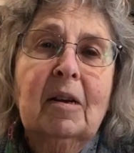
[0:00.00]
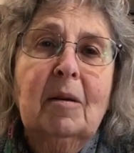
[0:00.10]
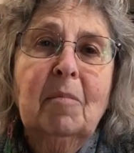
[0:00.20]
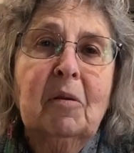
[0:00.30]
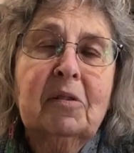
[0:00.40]

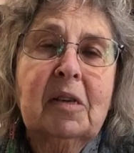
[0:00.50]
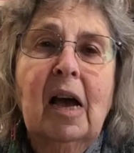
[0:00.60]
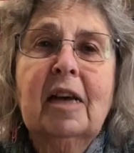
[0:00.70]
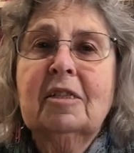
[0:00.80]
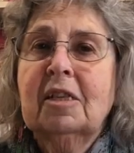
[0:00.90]
both
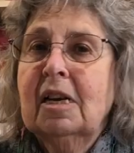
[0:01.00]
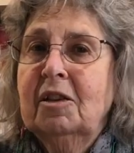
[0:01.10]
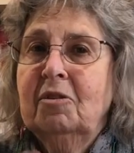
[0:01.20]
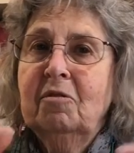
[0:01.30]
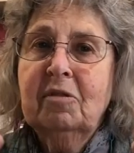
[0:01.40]
sides,
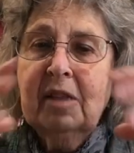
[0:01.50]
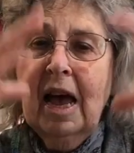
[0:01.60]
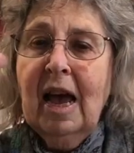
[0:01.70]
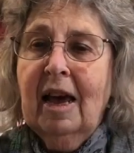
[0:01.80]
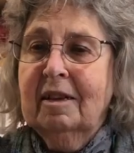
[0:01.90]
use
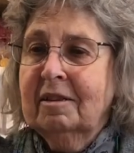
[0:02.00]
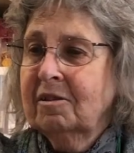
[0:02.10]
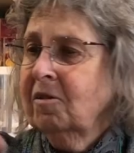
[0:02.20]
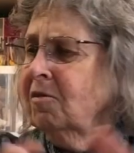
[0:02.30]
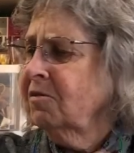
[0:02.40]
that.
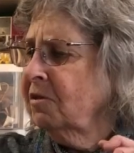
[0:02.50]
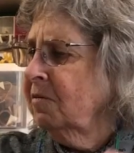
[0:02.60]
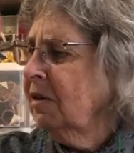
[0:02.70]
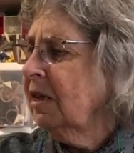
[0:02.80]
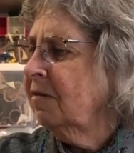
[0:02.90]
Circles are
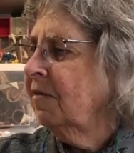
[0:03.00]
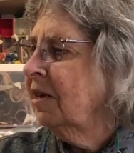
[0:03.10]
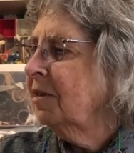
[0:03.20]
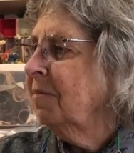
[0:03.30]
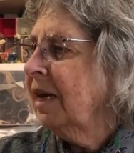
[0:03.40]
really fun
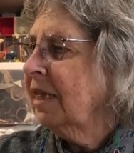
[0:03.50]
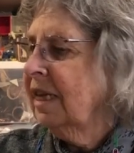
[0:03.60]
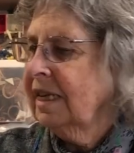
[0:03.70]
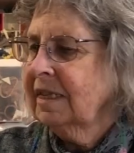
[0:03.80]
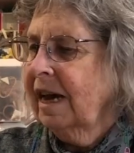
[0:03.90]
to make
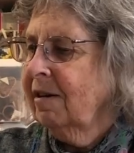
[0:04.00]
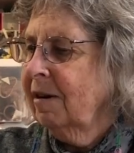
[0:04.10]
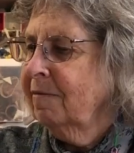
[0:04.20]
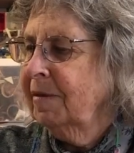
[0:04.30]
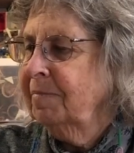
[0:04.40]
things out
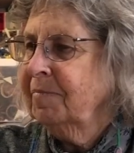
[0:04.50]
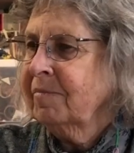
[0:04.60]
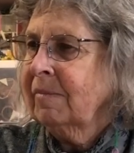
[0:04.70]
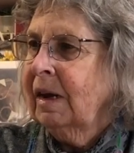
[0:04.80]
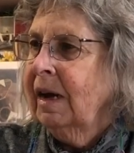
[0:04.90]

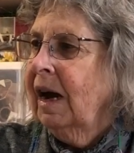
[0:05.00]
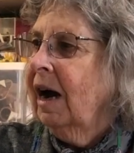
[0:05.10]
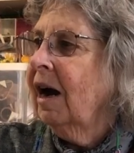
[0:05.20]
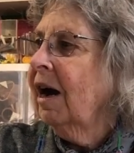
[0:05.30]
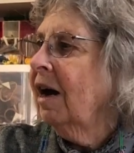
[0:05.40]

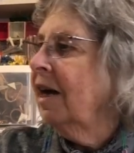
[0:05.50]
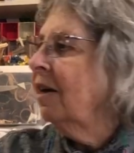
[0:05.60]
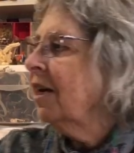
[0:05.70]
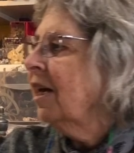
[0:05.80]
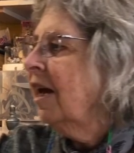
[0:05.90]
And
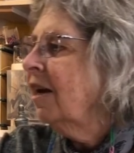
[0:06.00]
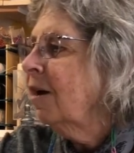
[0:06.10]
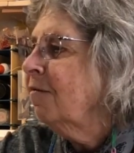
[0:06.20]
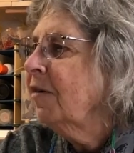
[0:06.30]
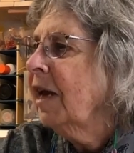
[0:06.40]
I
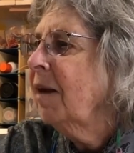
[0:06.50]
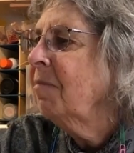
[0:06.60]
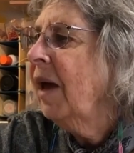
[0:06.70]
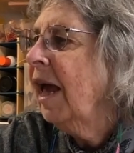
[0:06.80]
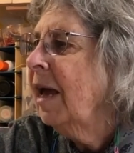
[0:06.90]
cannot forget
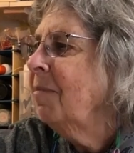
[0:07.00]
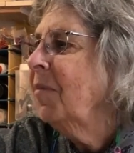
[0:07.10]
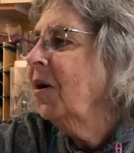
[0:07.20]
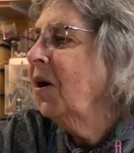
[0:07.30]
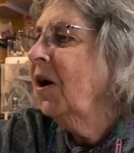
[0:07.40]

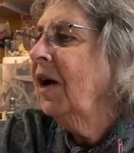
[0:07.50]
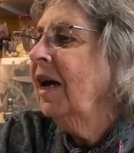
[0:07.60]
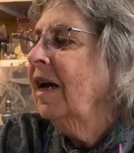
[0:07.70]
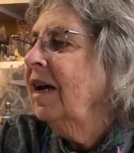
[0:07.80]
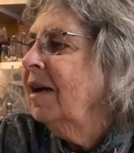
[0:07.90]
paper.
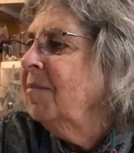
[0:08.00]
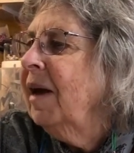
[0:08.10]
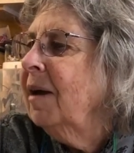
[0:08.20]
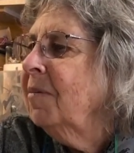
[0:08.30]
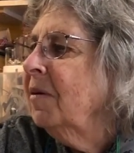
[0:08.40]

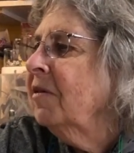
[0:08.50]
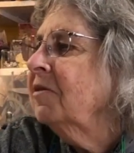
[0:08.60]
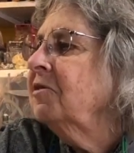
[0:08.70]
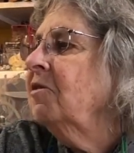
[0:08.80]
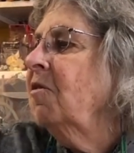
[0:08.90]
Paper, there's
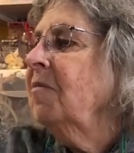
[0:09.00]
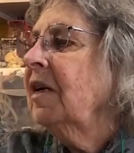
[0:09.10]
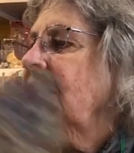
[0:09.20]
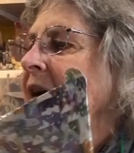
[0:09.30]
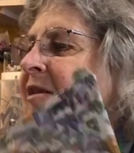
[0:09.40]
so many
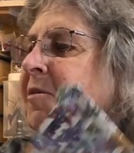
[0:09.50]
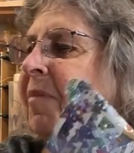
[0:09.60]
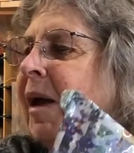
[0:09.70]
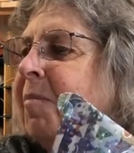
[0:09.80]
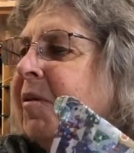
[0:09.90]
kinds of
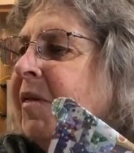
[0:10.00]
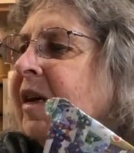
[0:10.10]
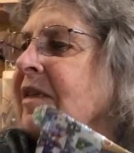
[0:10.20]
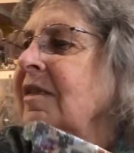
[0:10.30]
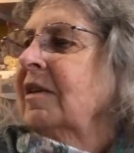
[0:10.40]
paper
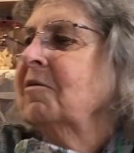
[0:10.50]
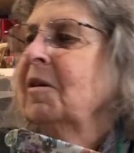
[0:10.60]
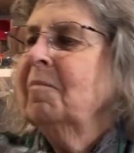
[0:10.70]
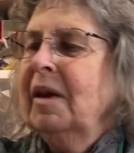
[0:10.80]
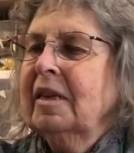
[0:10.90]
things that you can make